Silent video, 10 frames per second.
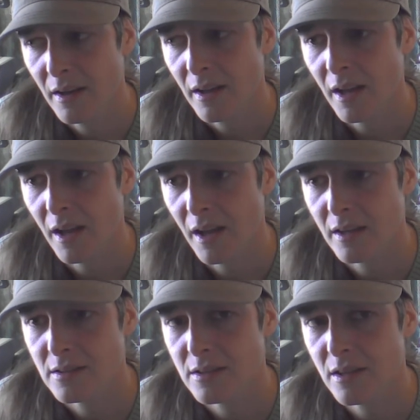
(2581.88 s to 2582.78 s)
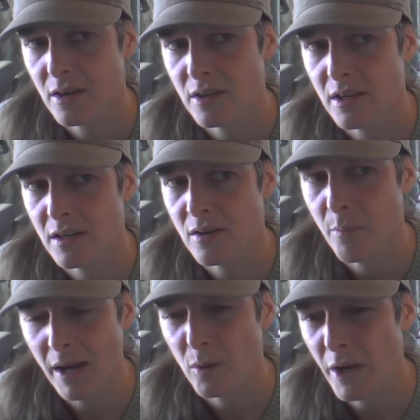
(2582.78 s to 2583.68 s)
And there, and no
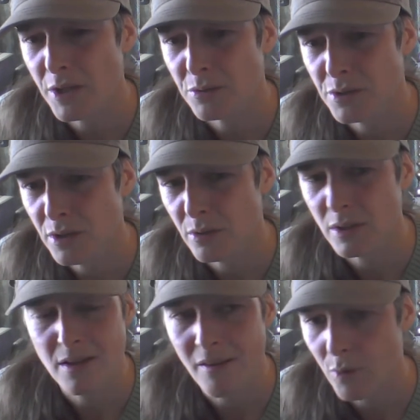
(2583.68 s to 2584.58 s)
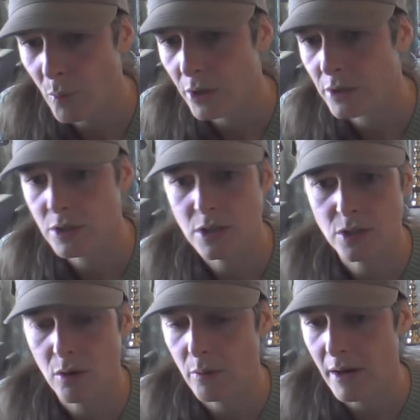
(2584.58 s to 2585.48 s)
matter what you do, it never works. You just
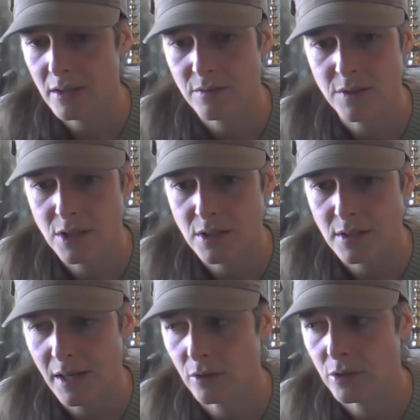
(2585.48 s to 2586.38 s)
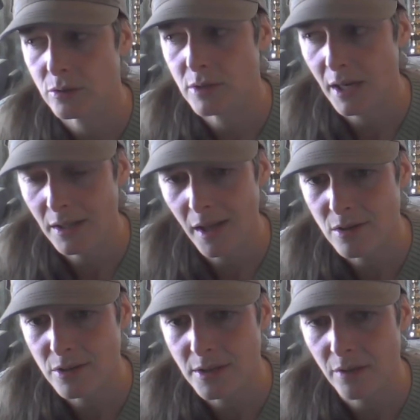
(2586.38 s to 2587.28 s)
go around in a vicious cycle. You dedicate
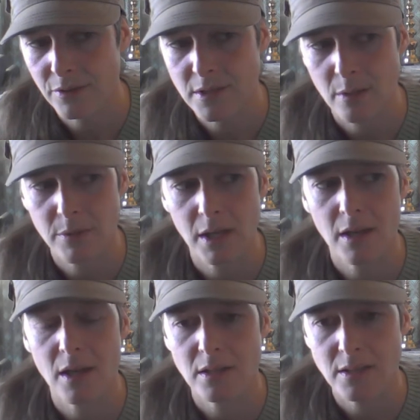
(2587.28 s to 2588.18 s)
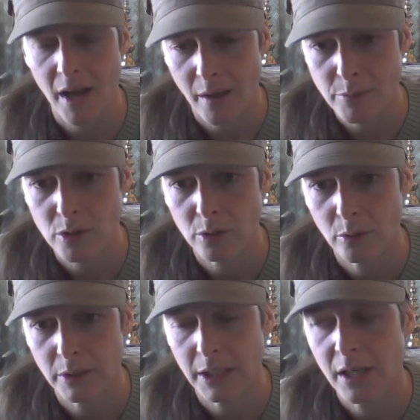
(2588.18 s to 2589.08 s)
yourself to something. It is
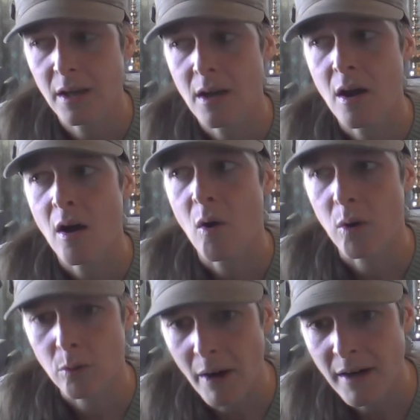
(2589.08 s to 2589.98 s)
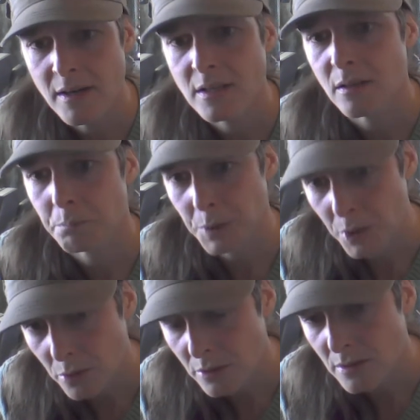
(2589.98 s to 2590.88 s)
absolutely horrendous
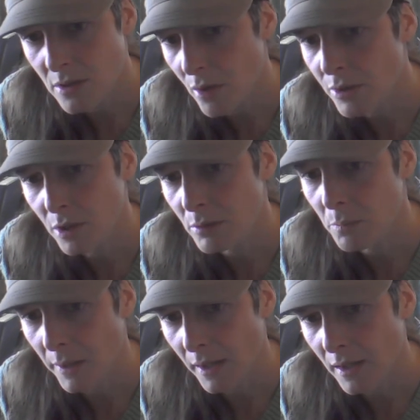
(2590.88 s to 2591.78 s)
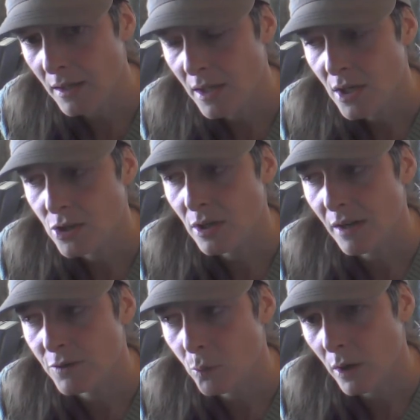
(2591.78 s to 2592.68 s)
abuse. No human being should
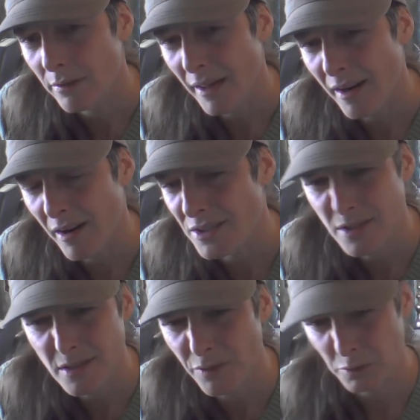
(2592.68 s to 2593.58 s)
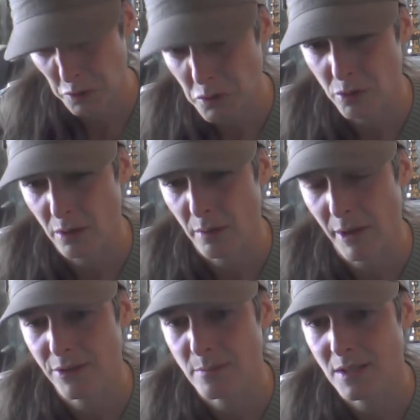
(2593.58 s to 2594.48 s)
have to work that hard just to feel neutral
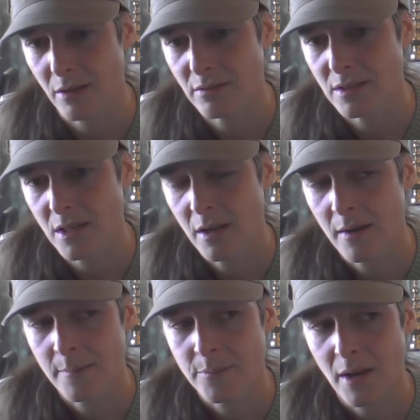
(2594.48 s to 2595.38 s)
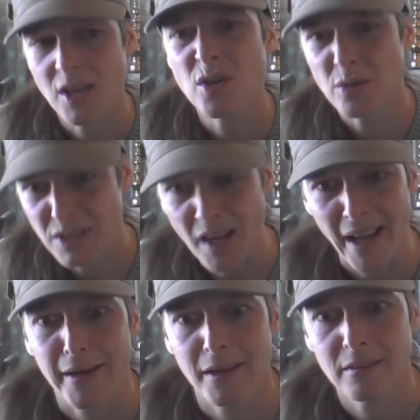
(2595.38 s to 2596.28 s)
about themselves and you suck
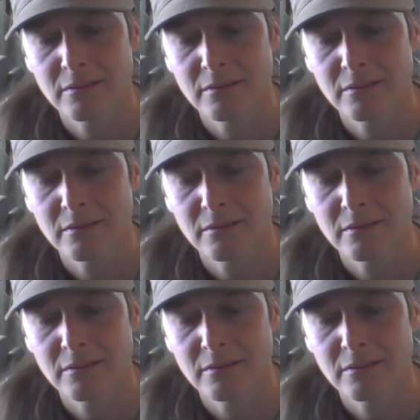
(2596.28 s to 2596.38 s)
at it.